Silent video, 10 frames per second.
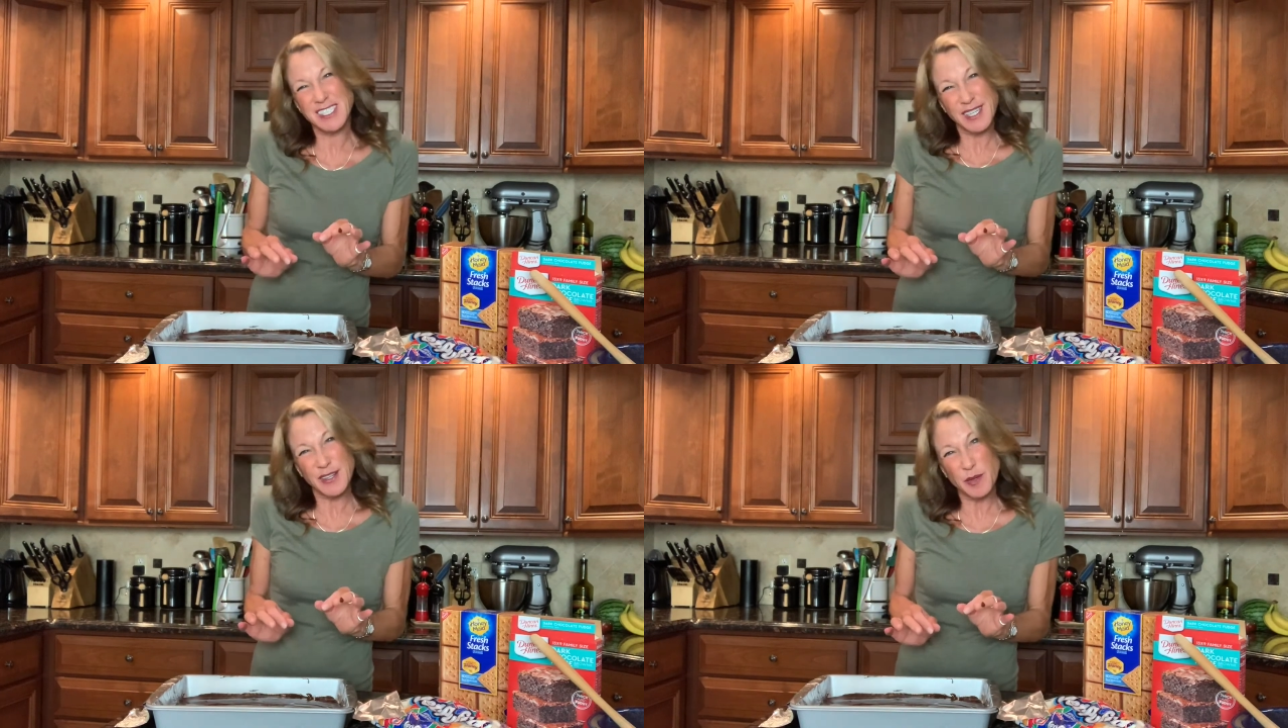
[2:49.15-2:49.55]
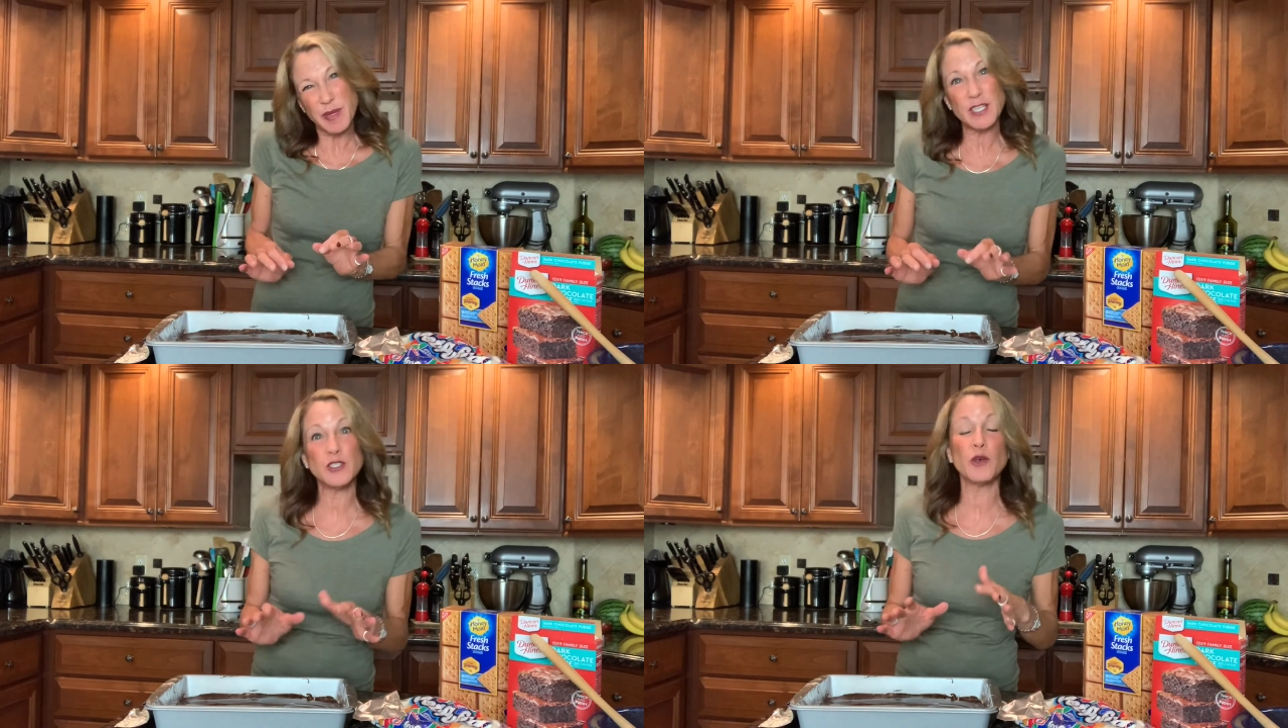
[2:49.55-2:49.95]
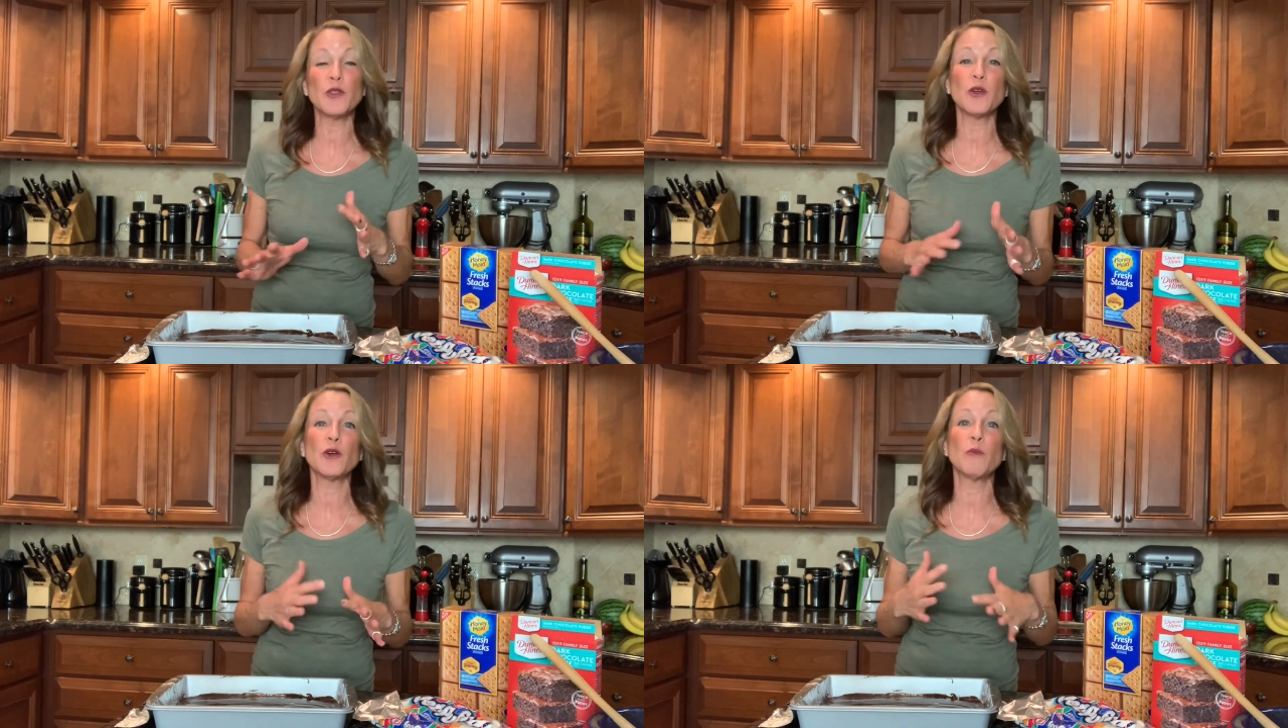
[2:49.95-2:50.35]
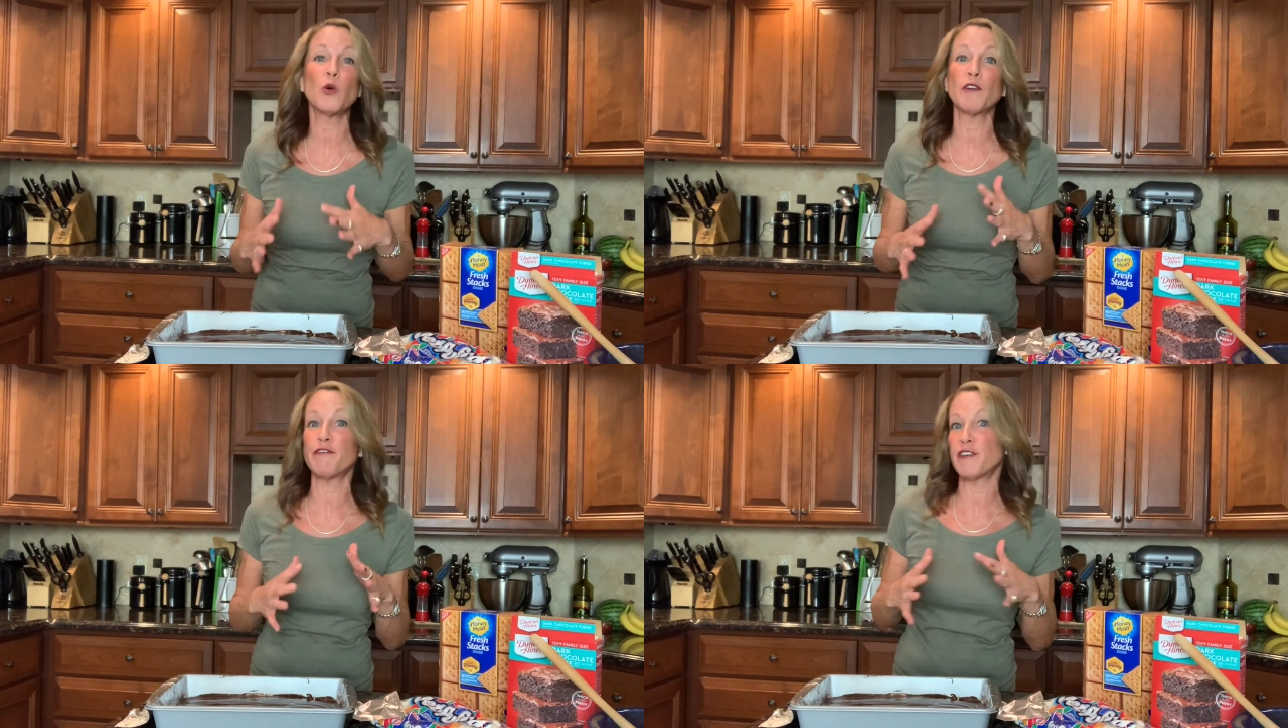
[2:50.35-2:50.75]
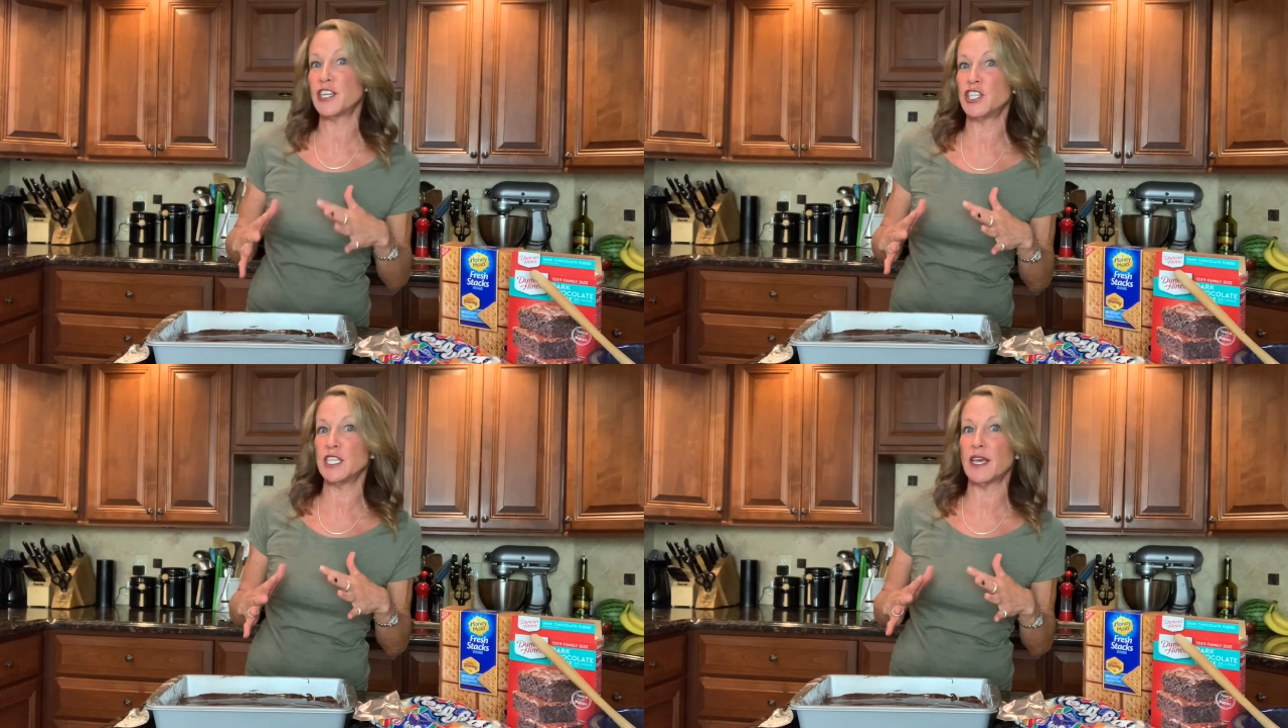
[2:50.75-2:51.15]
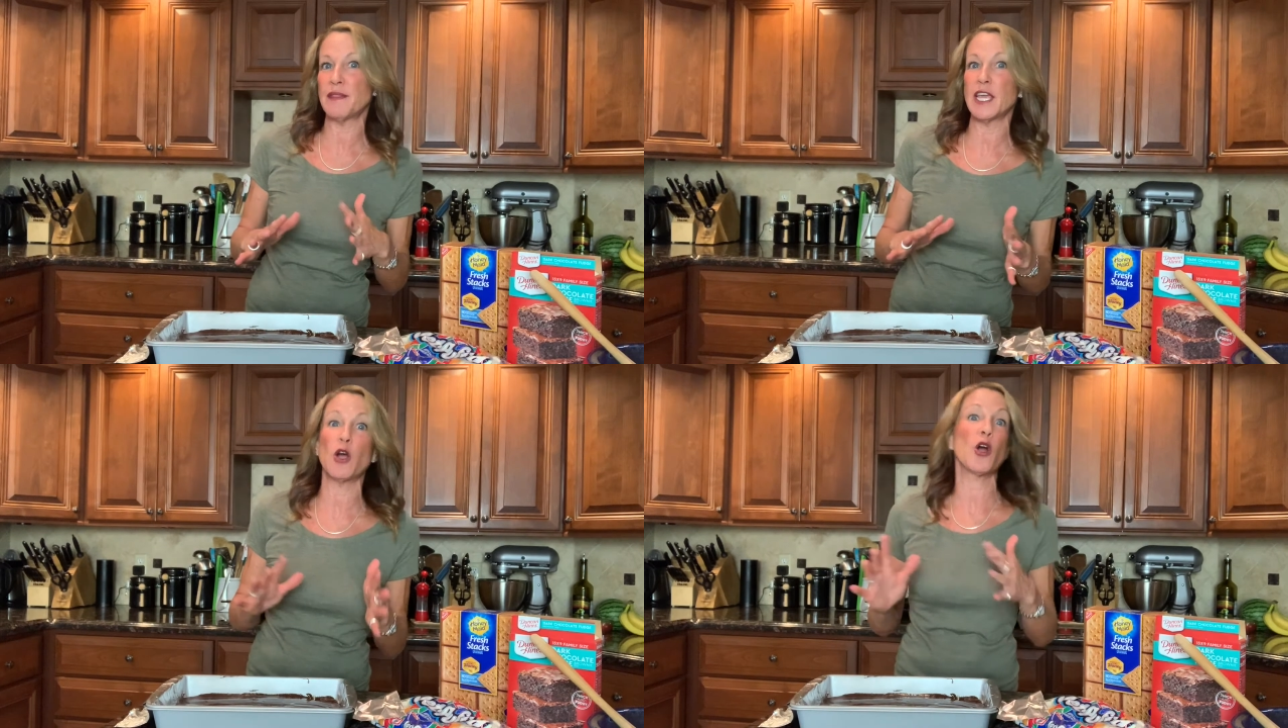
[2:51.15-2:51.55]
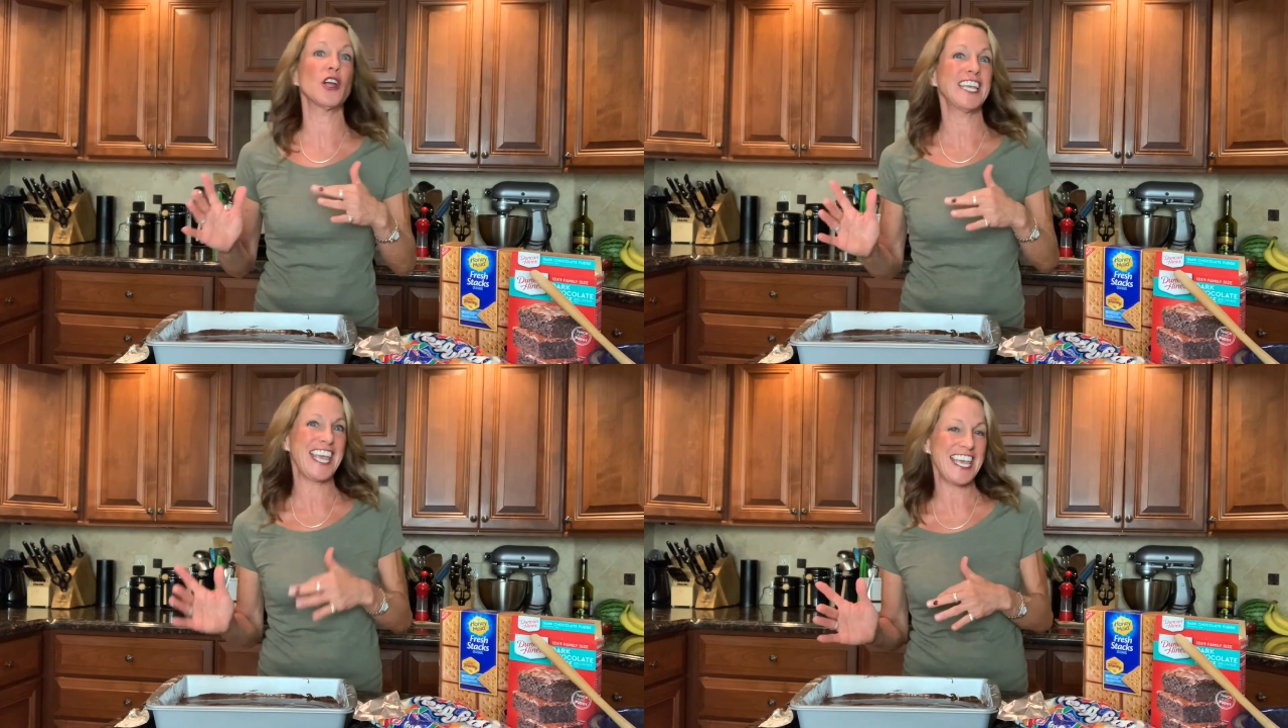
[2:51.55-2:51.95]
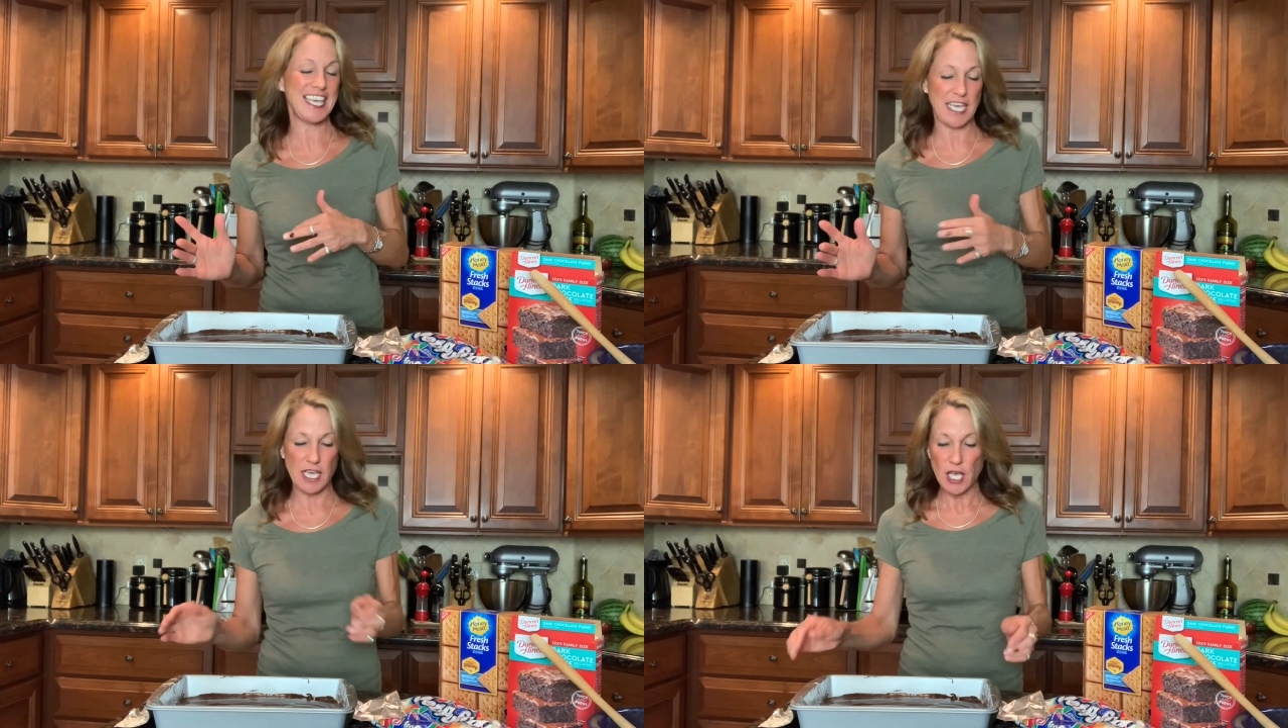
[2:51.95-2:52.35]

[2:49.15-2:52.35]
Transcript: a little bit so they're more fudgy than they are cakey.